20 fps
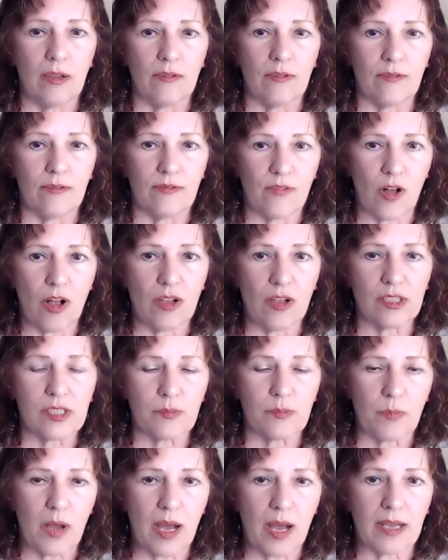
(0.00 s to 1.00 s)
false
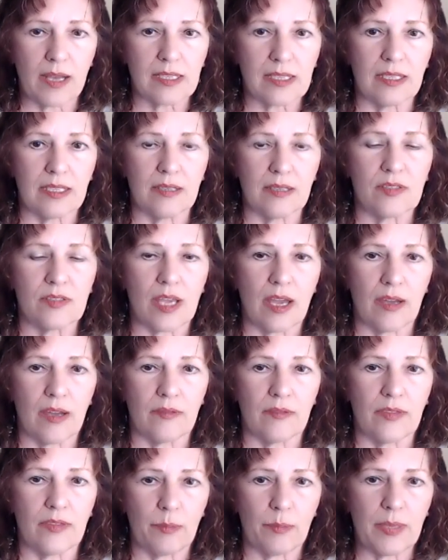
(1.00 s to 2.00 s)
positives
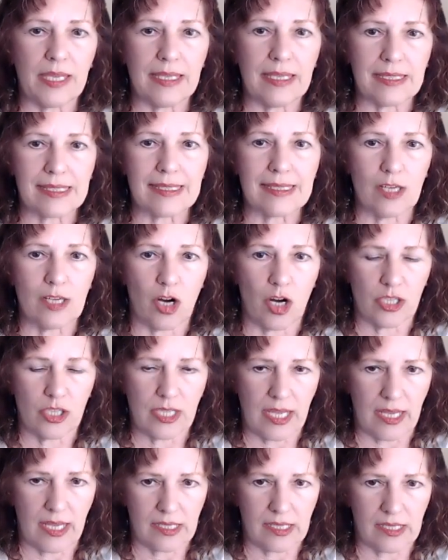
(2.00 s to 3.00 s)
of the PCR
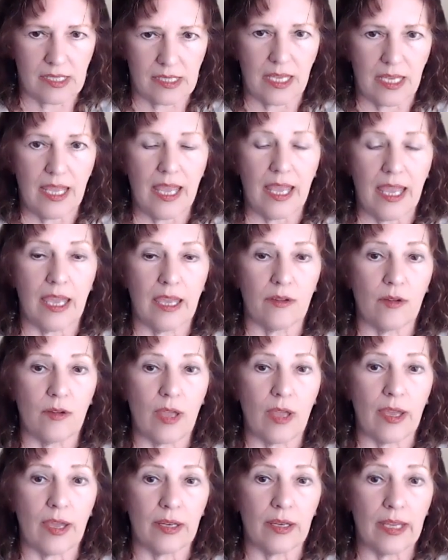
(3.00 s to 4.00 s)
test and
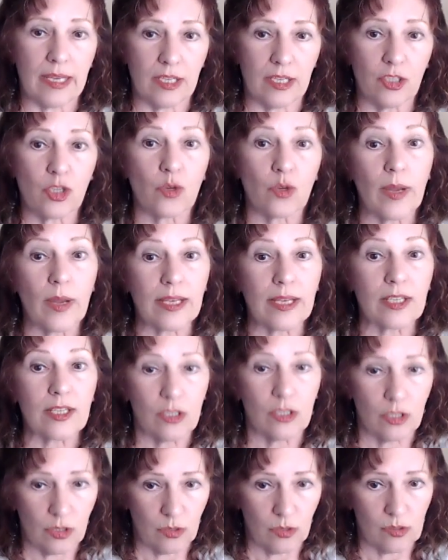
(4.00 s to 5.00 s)
incorrect
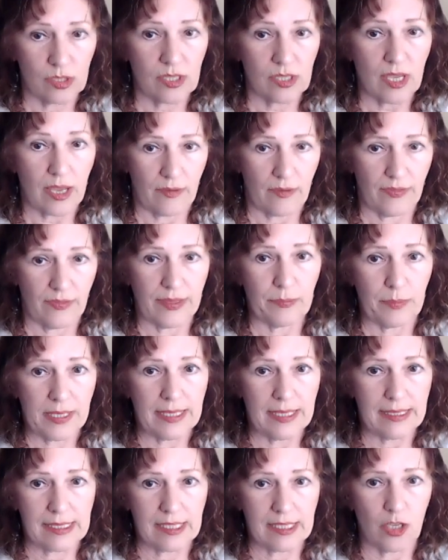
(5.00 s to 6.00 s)
use of the
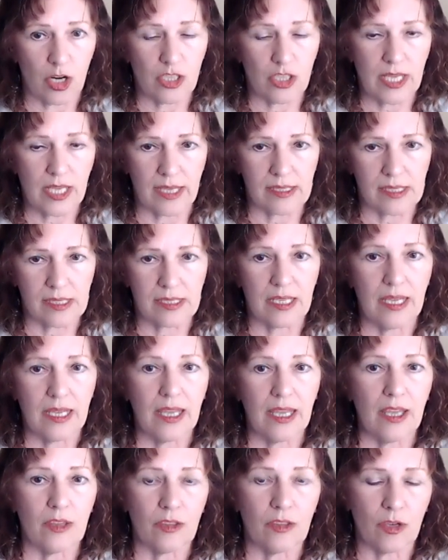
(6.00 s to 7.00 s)
PCR test.
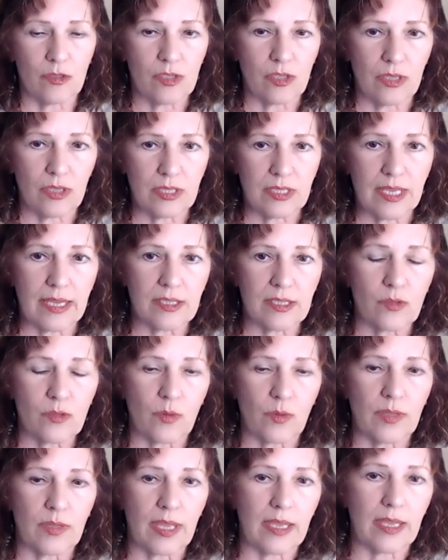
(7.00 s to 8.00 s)
Those are the tests
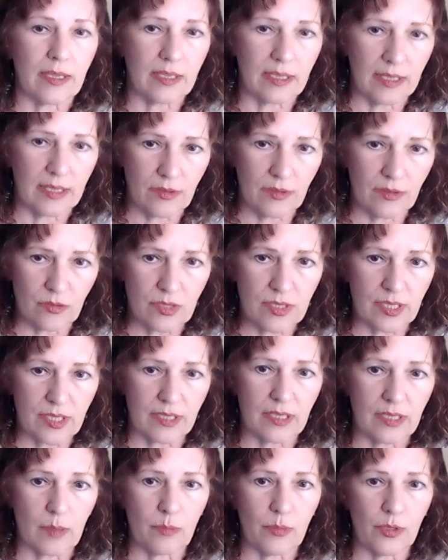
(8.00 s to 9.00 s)
where they can either stick
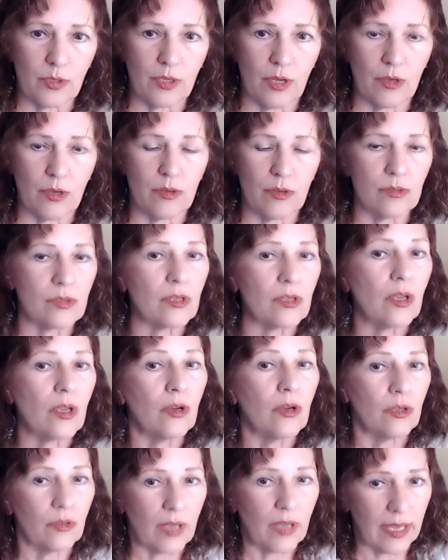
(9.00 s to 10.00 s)
it up your nose,
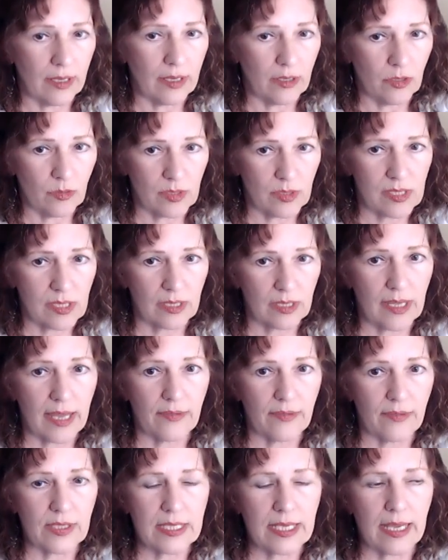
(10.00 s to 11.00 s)
you can do a
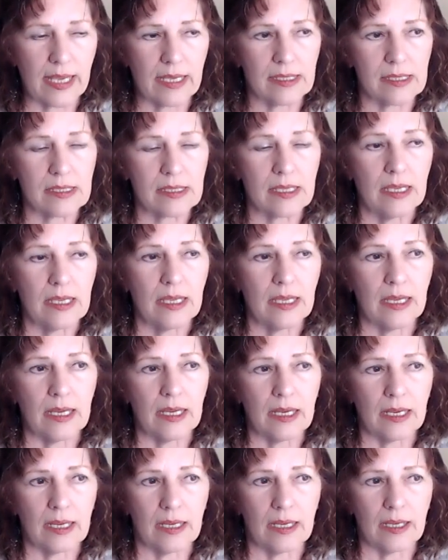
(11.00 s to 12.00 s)
saliva test,
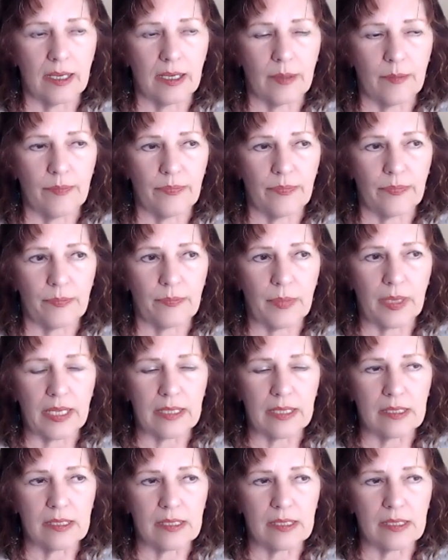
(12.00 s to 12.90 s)
but